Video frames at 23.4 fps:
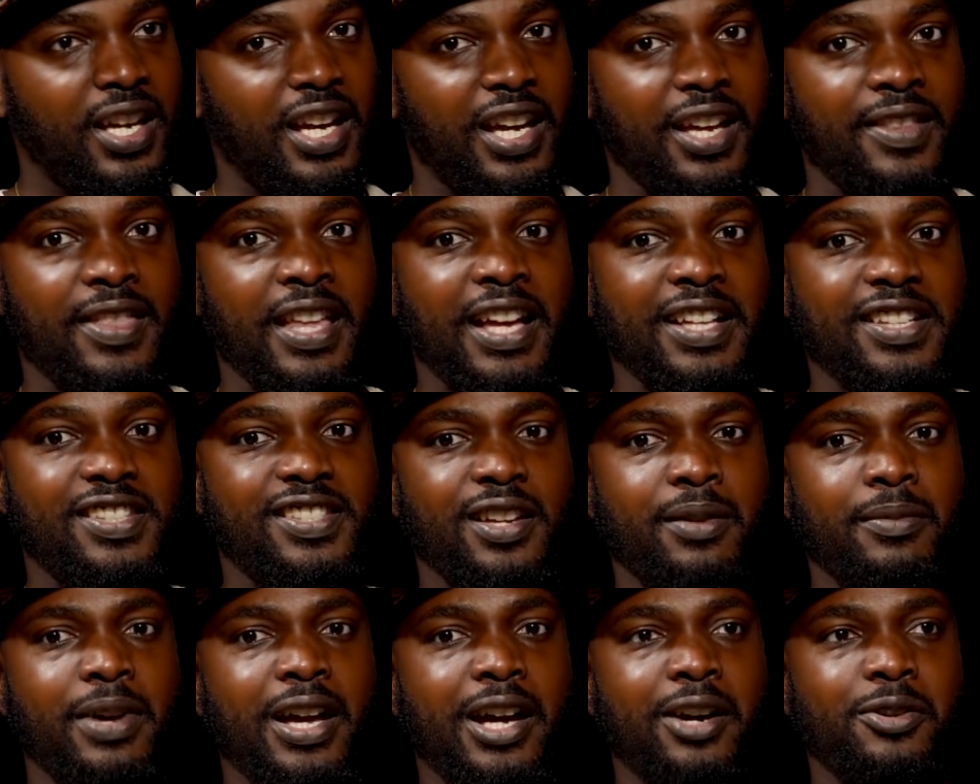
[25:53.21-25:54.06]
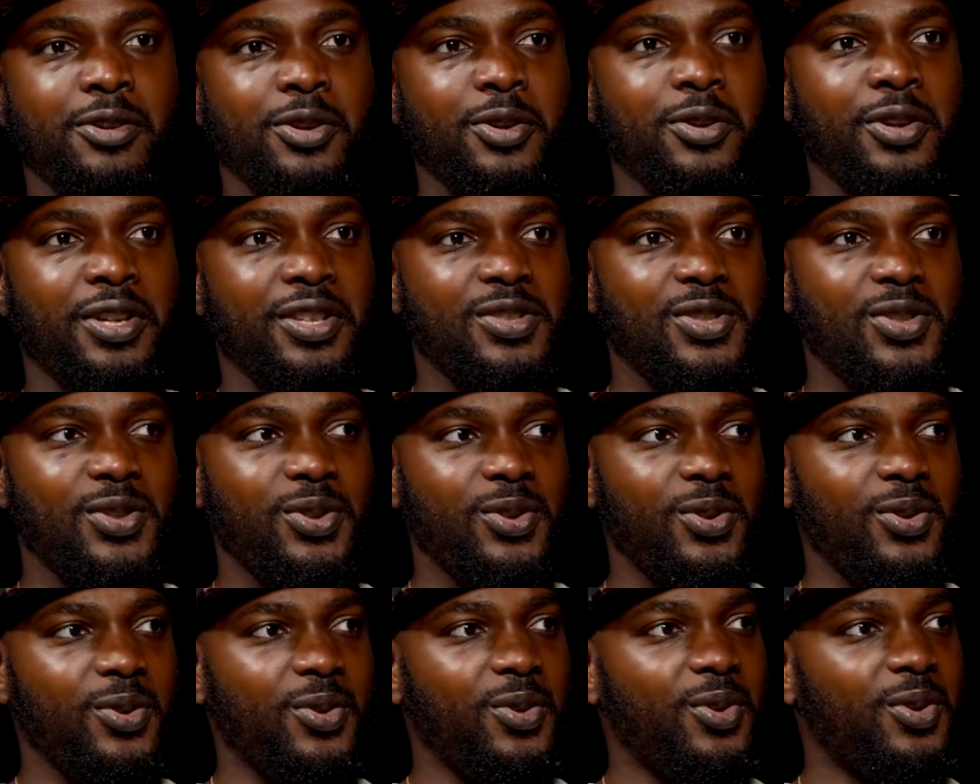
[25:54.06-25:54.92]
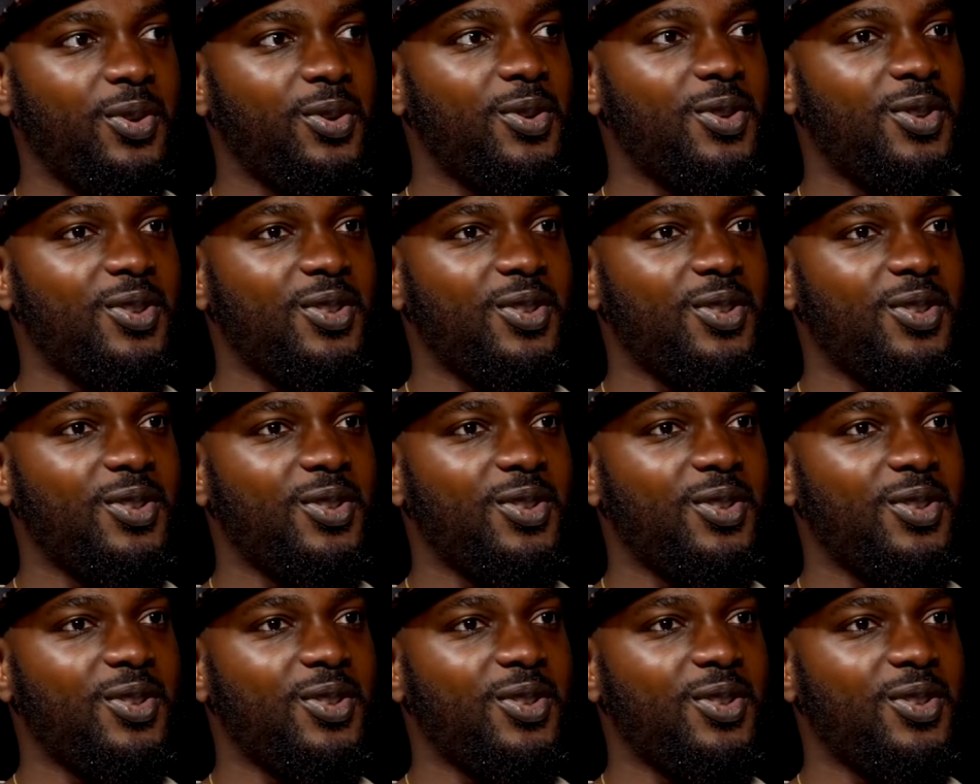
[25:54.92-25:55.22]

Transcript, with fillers: and that's somehow going to,